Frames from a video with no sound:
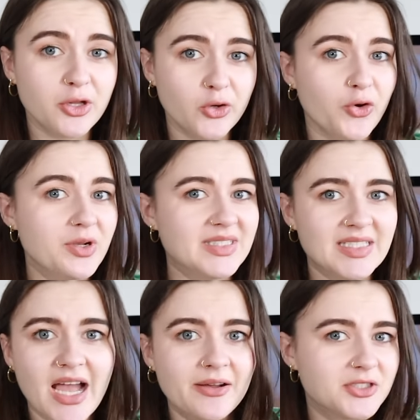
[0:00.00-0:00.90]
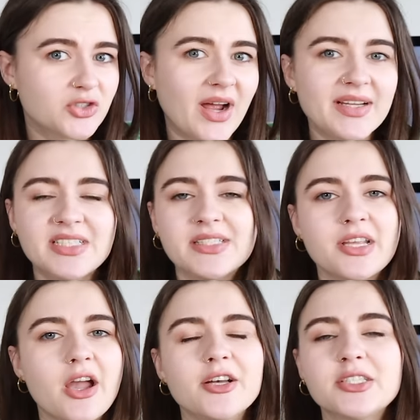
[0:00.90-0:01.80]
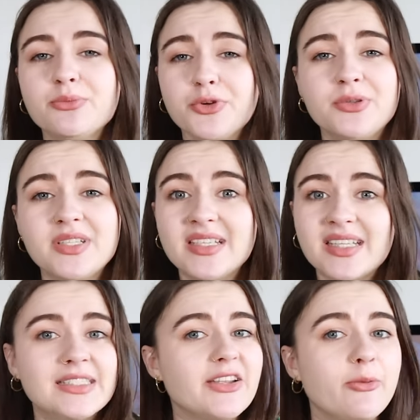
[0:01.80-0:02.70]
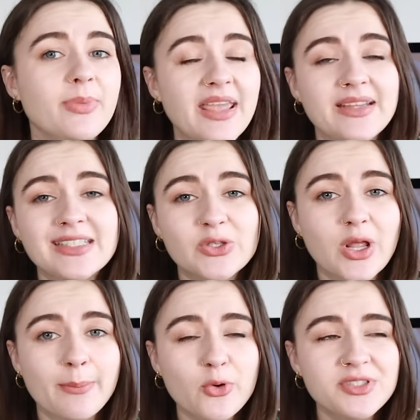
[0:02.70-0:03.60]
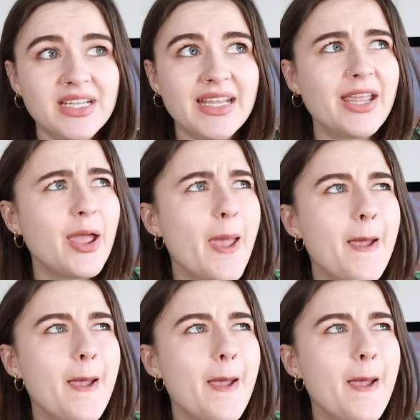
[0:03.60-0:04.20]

that Lauren did have scratches and cuts and bruises in different places on her body,